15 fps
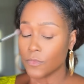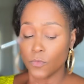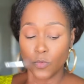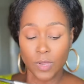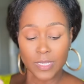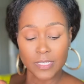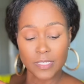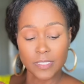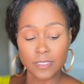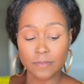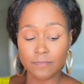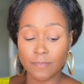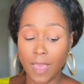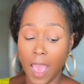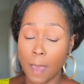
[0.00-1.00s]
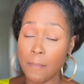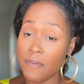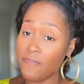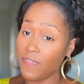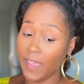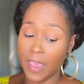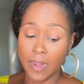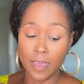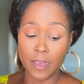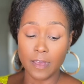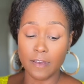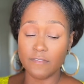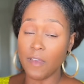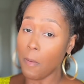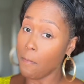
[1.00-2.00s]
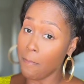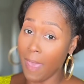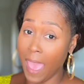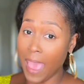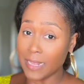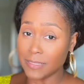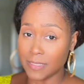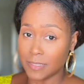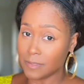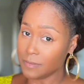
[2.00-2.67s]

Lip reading: which I'm a fan of matte